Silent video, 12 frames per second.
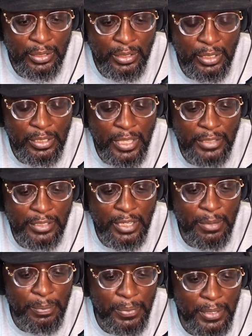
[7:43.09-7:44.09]
look like
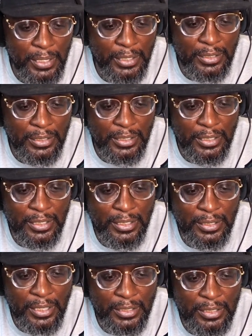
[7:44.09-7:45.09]
they're playing
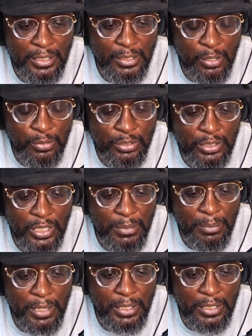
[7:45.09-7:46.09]
good. I think Golden State
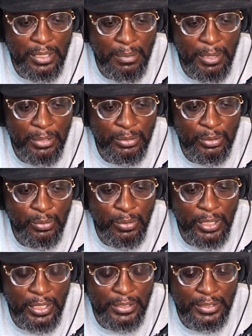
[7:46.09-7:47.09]
might come out the
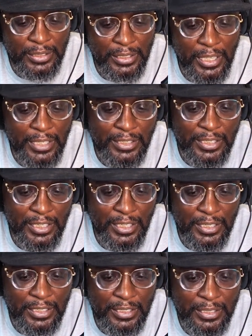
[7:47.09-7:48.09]
West, and I
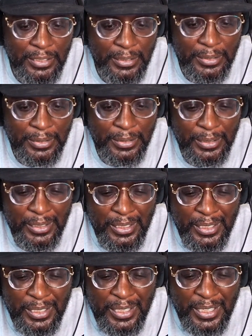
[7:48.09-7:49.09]
think
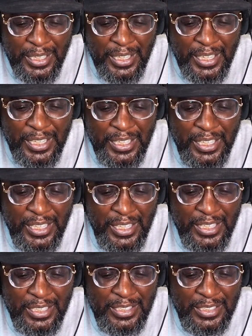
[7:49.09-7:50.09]
in the
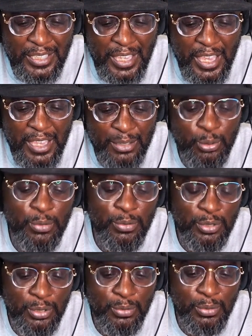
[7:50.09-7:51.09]
East, I agree
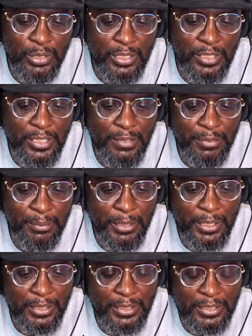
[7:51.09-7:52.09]
with you with Cleveland,
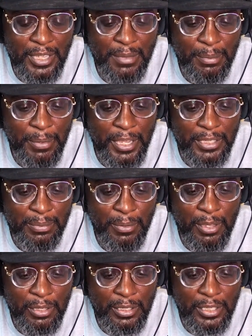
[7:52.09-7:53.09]
man. The type of
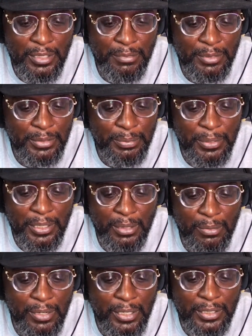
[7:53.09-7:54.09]
basketball Cleveland is playing
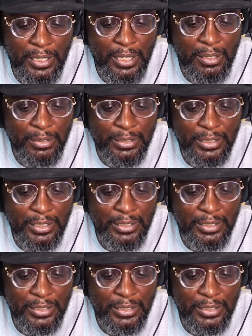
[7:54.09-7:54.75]
right now is